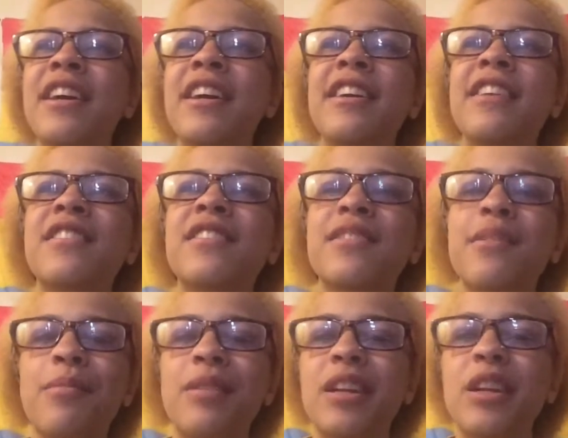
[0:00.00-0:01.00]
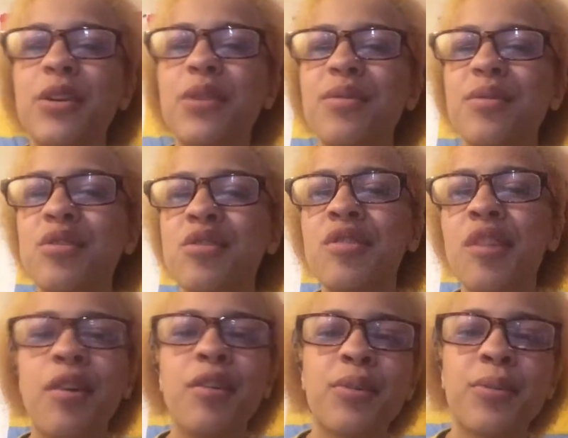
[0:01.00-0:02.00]
is somebody who
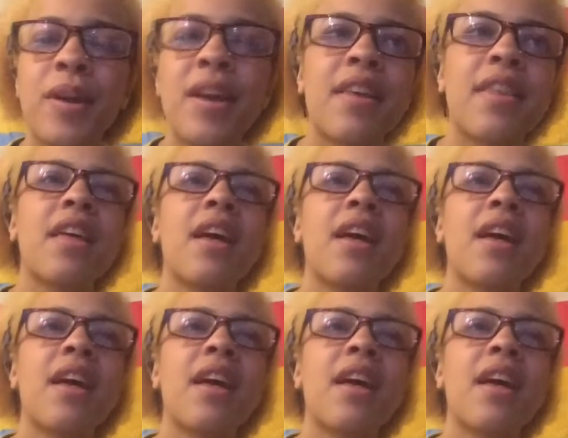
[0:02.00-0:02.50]
struggles with